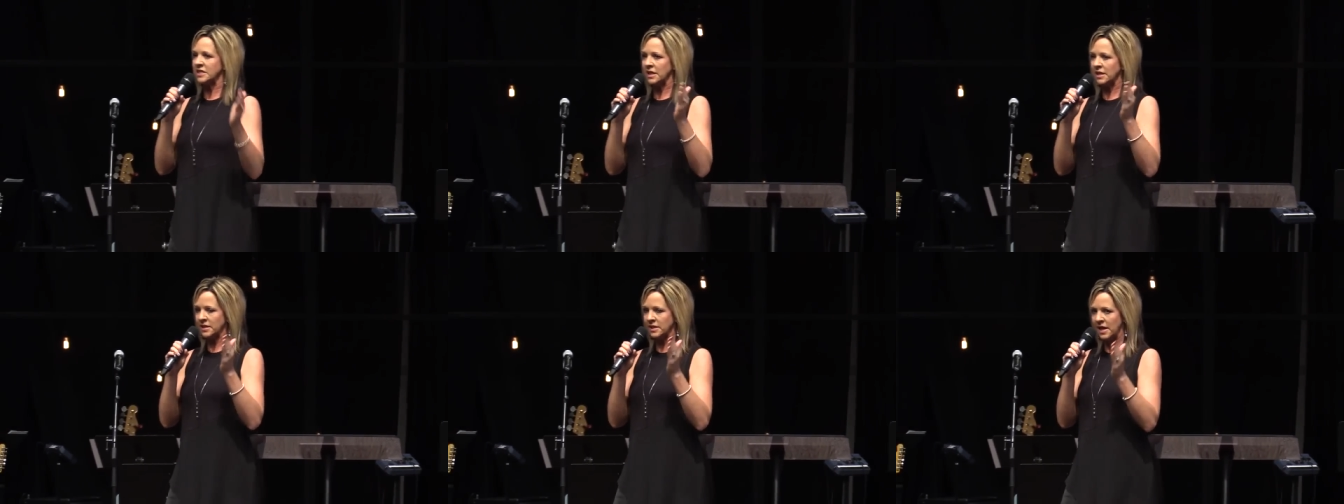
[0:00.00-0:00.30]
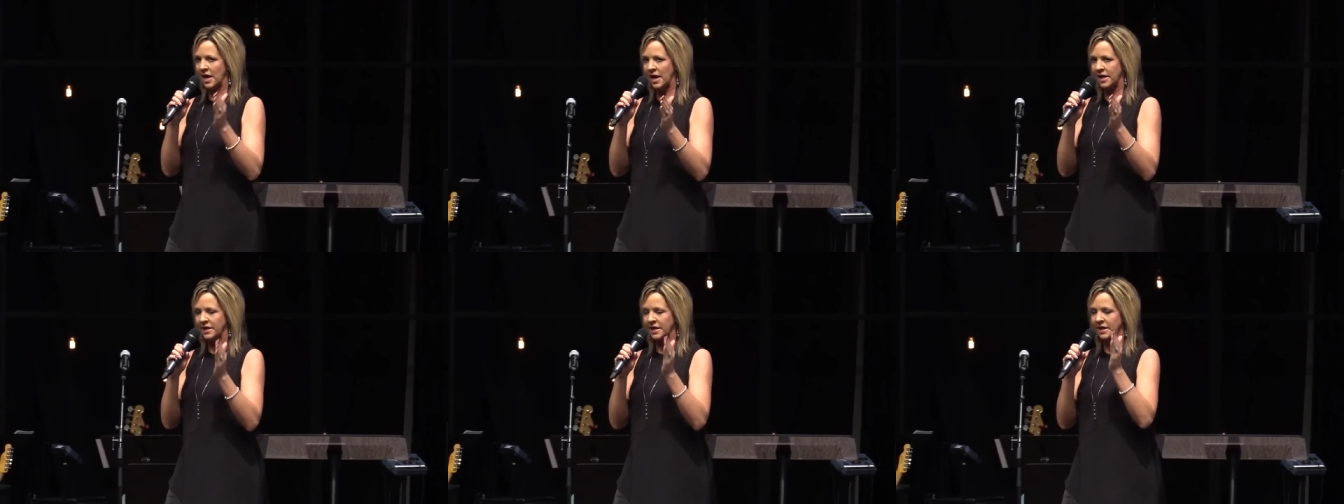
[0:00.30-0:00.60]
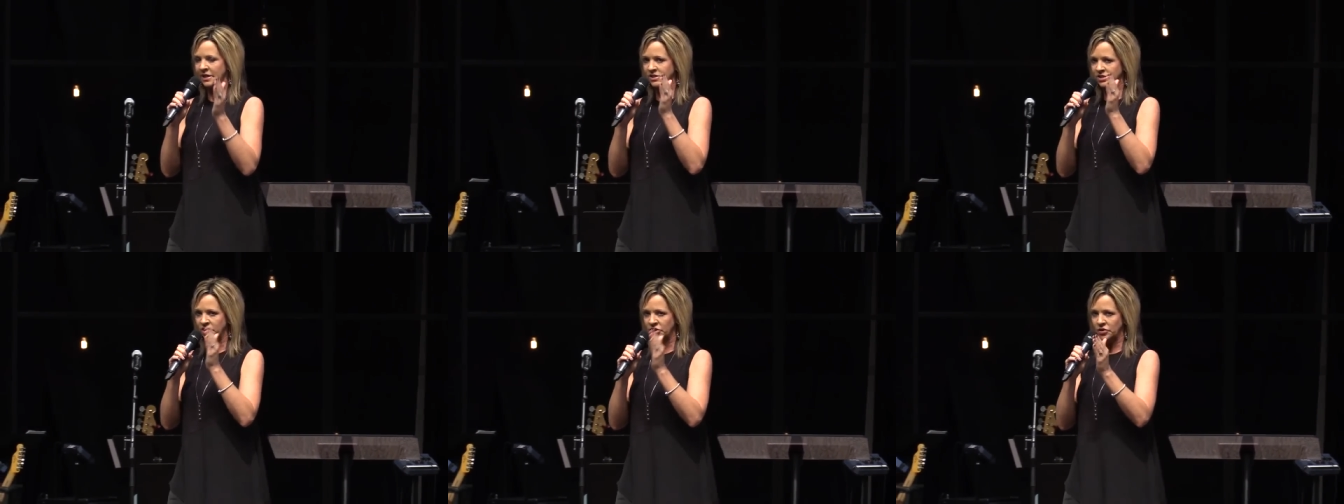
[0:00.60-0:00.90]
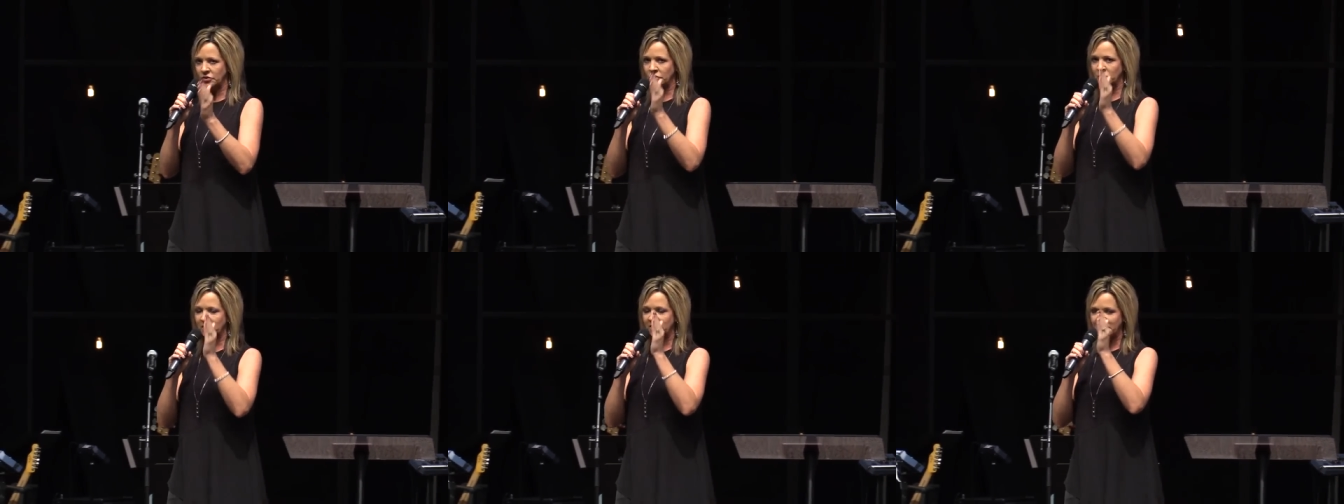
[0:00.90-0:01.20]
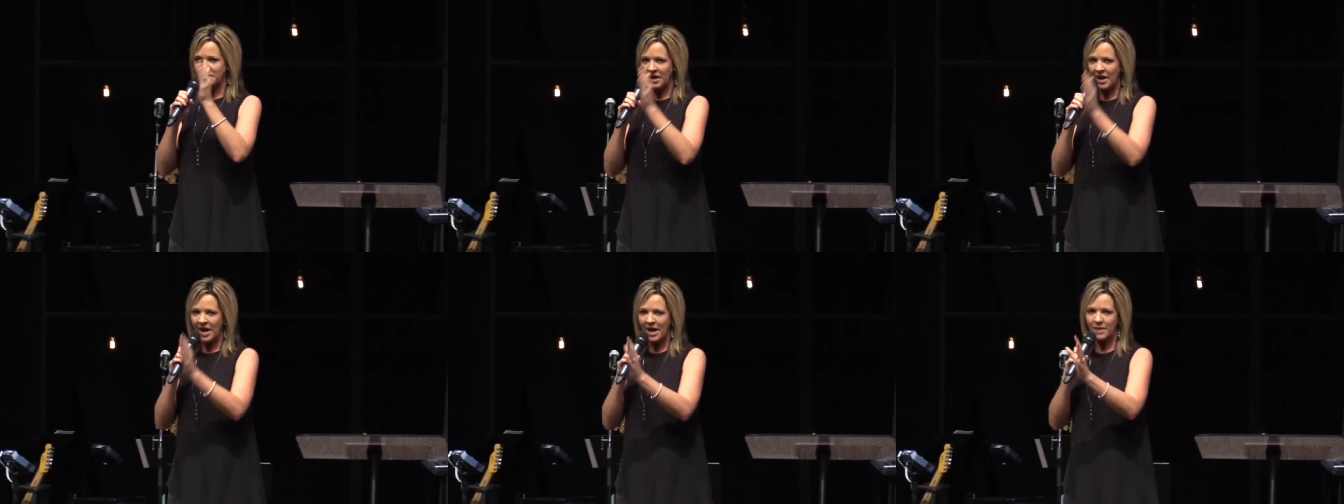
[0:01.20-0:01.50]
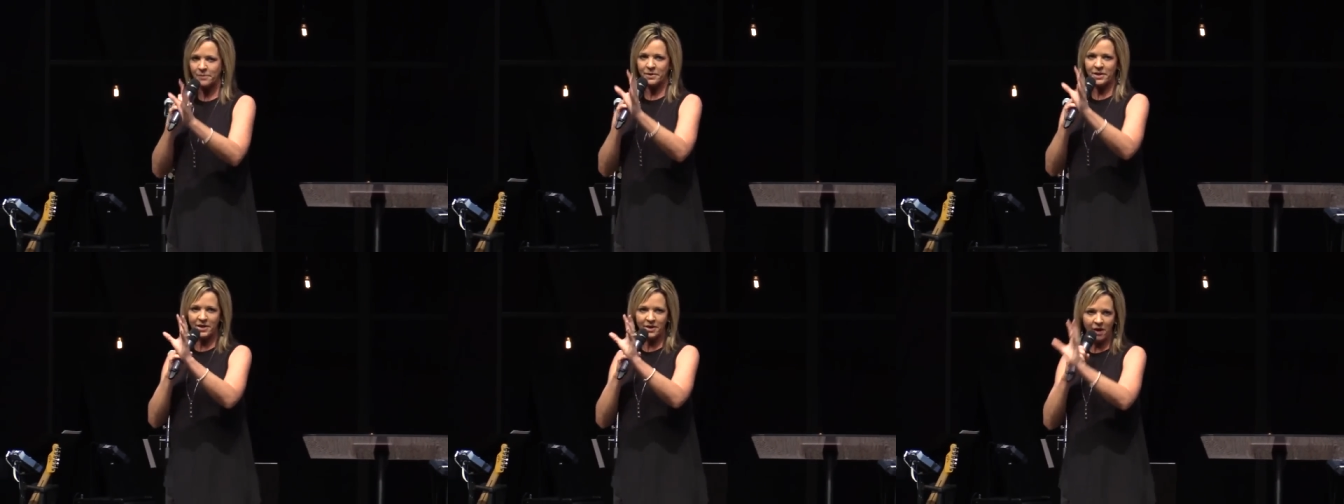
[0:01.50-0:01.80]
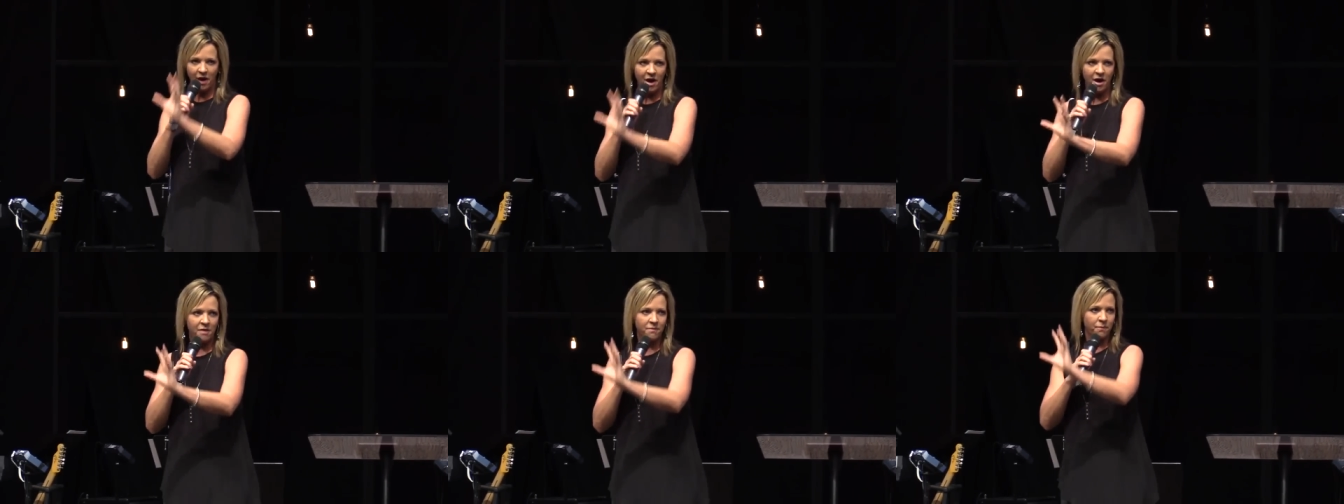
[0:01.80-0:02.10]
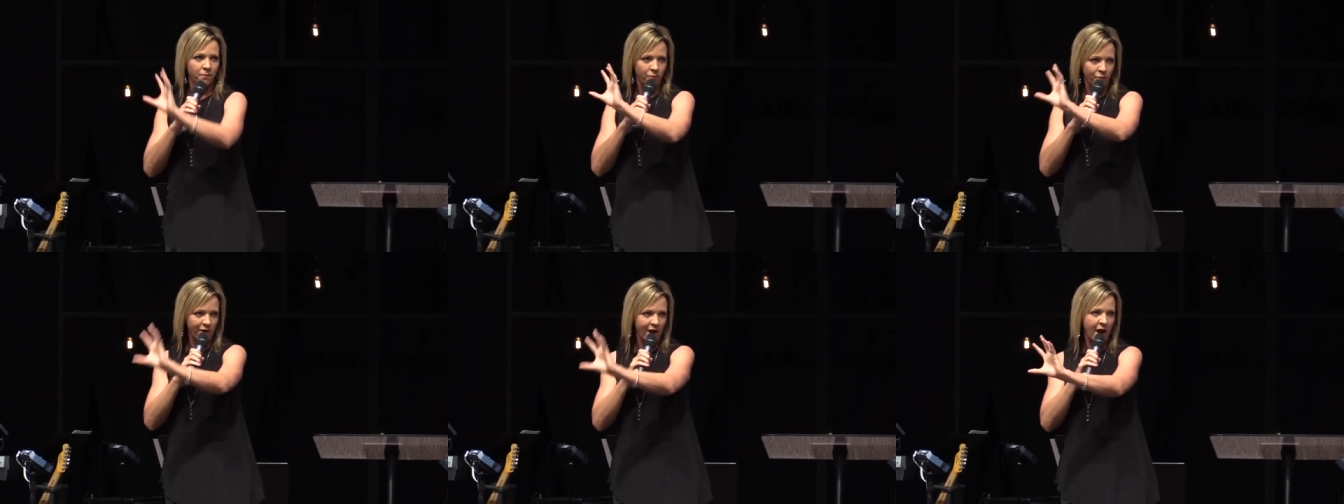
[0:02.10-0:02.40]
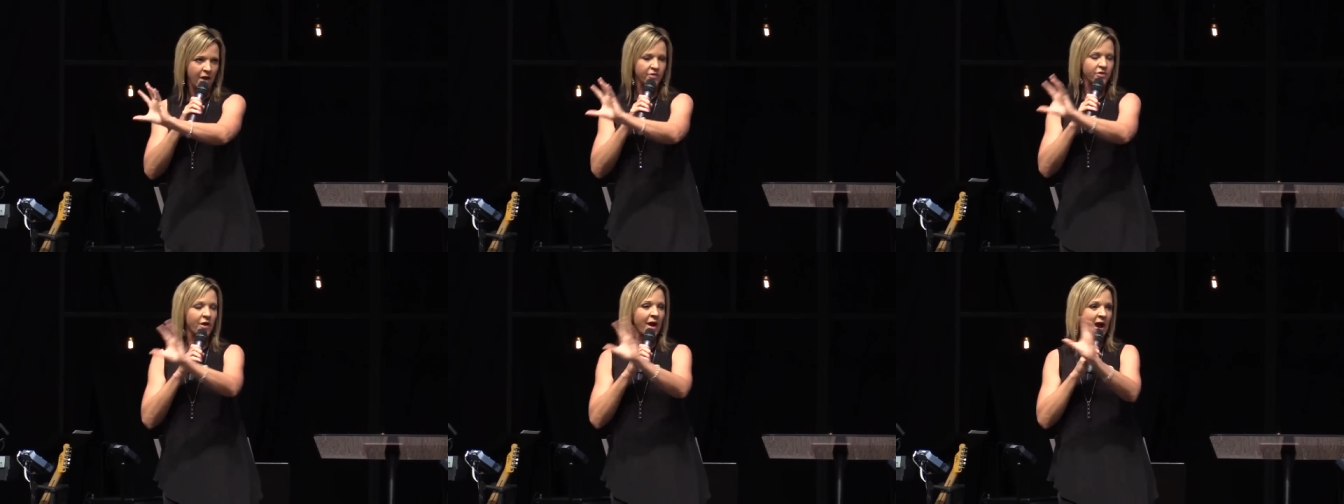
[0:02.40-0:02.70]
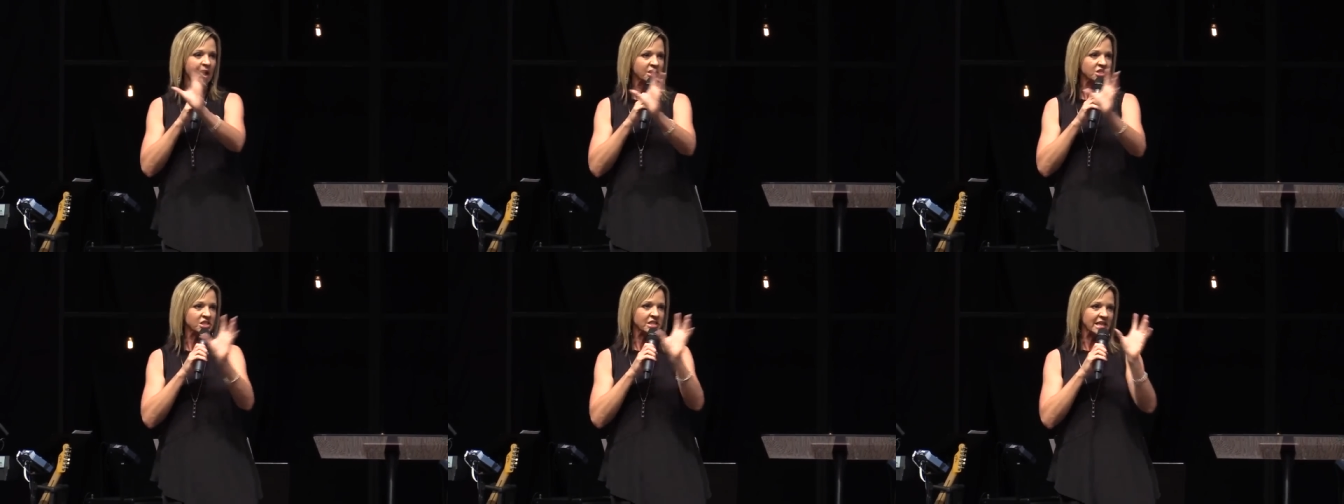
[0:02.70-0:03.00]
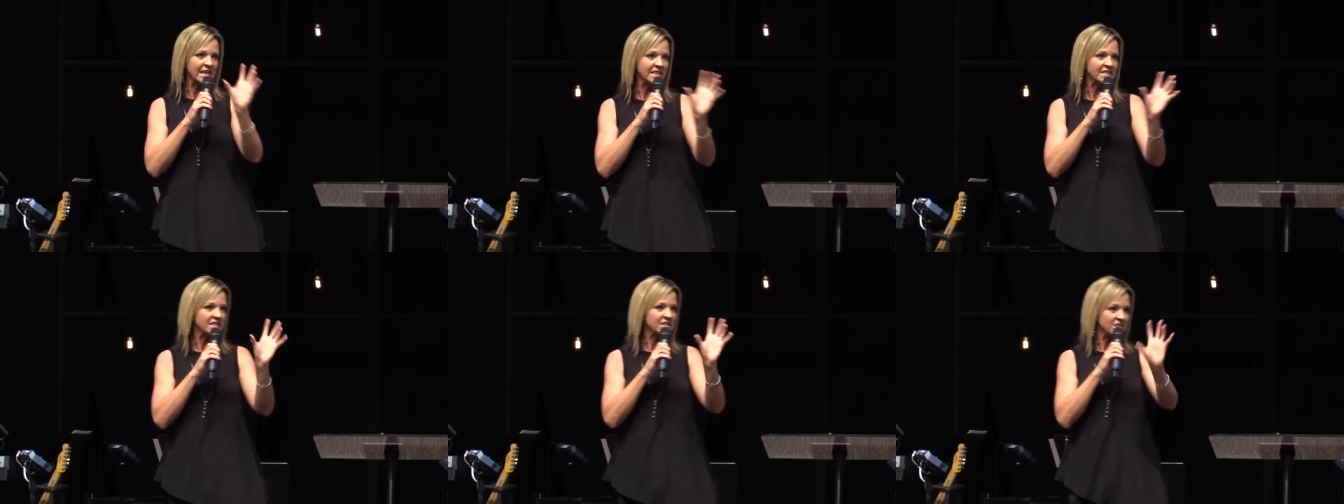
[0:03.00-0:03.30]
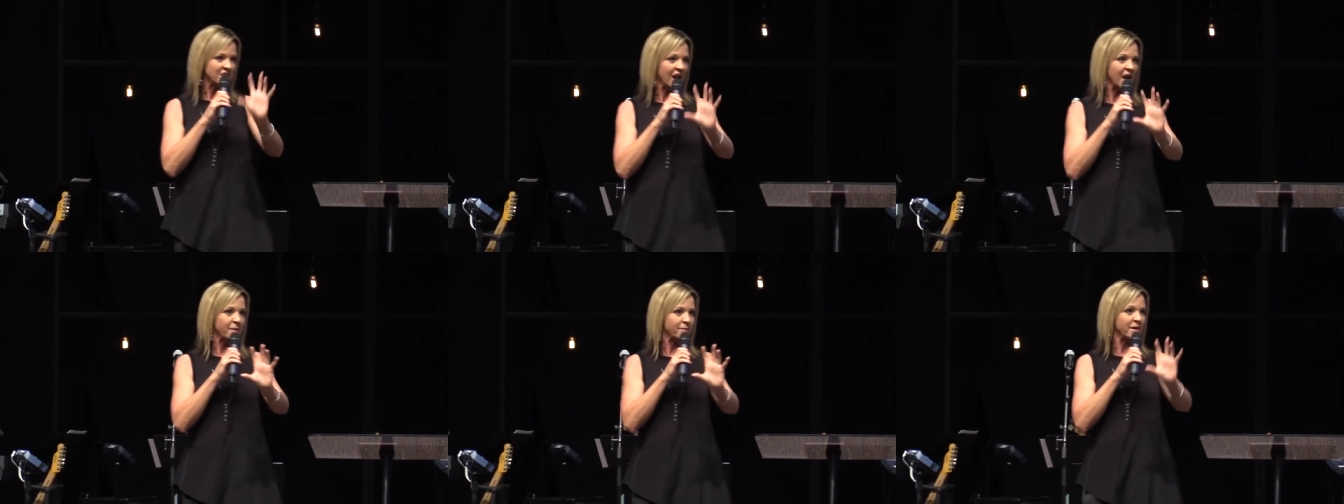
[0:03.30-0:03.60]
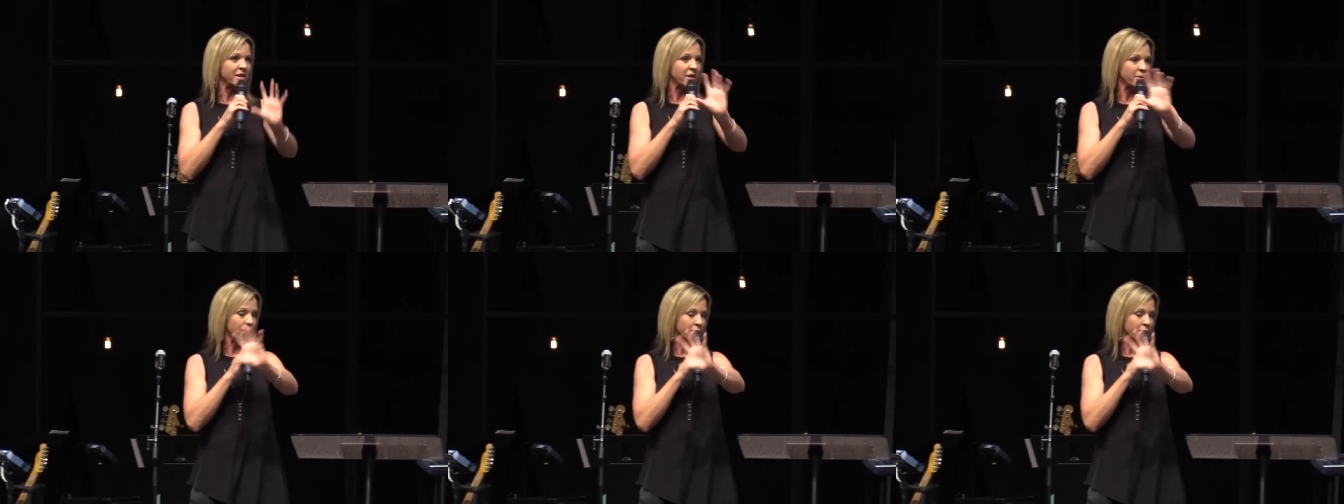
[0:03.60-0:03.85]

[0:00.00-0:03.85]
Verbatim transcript: aligning to the timing of prayer. There actually is a timing